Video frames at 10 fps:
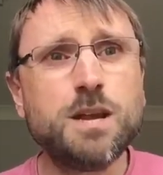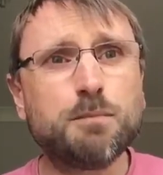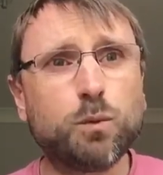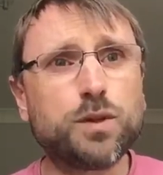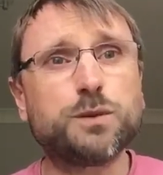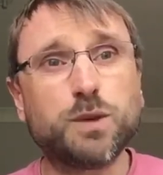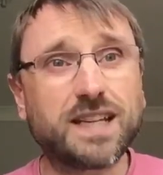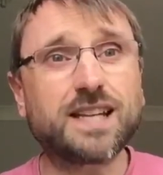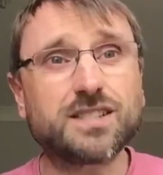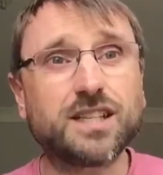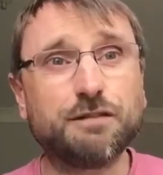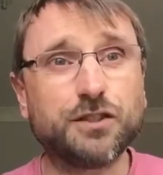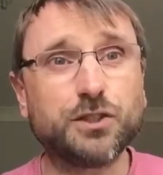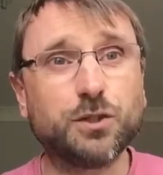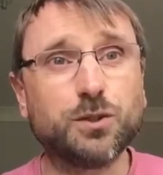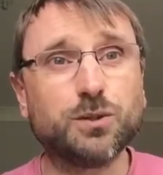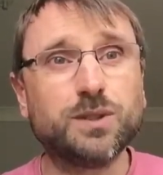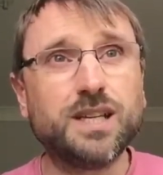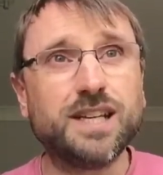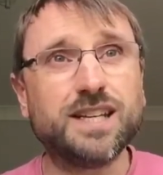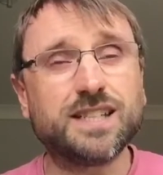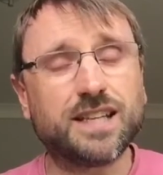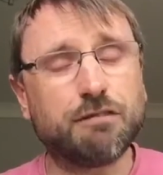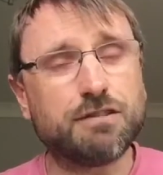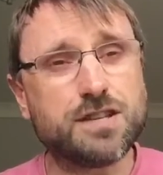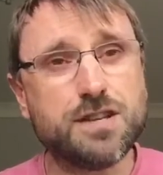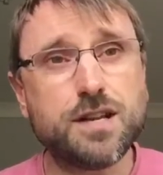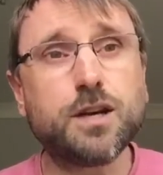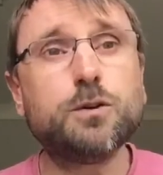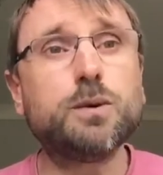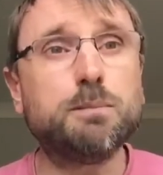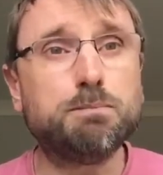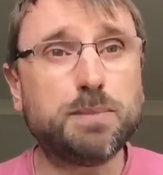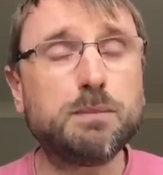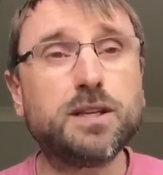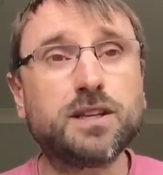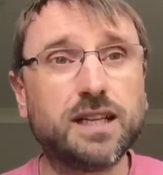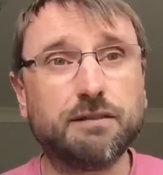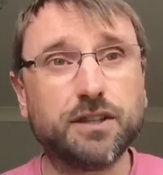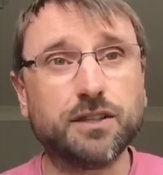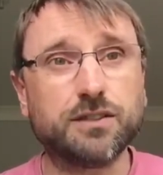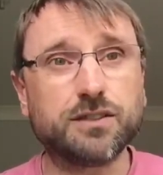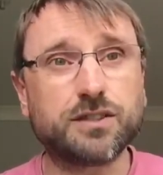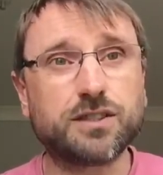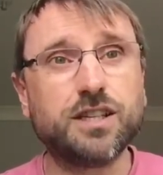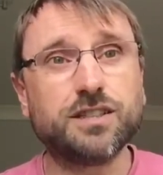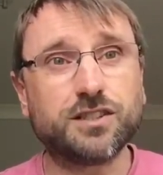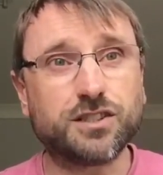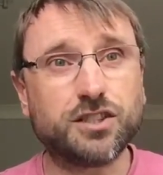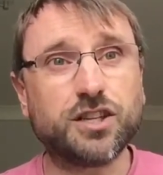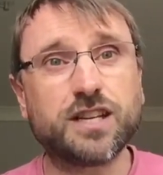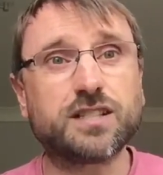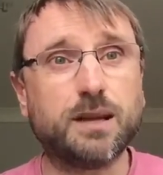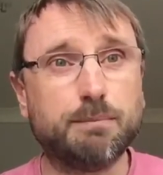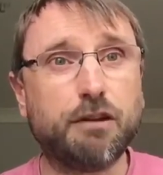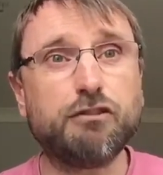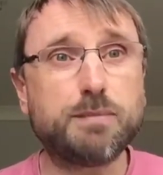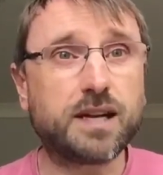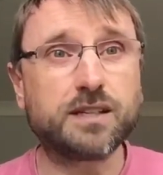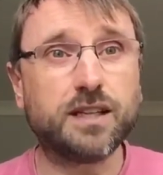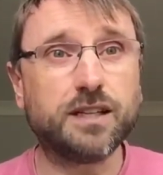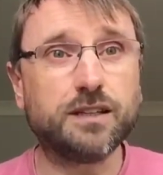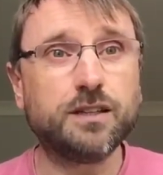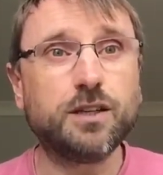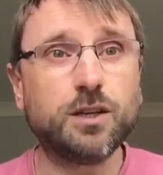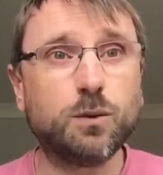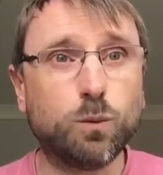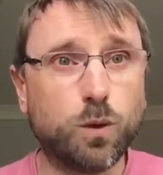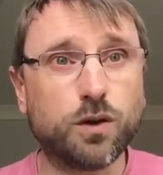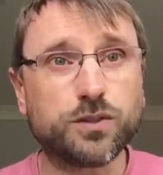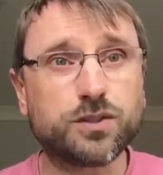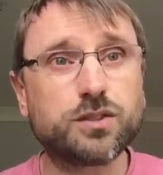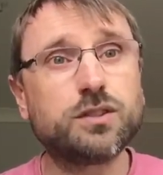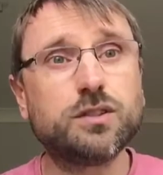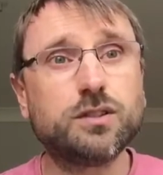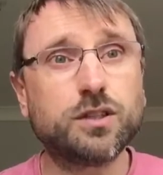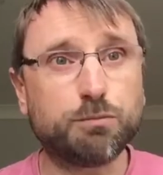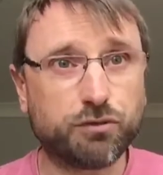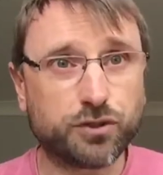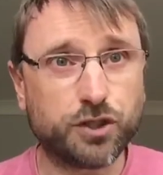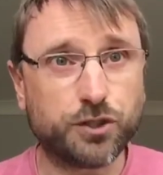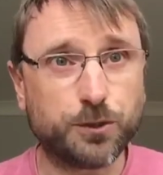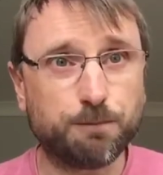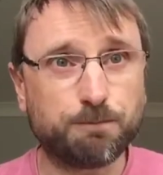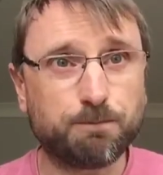But one thing we can say for sure is that there is no biblical evidence to suggest that Mary Magdalene was a prostitute.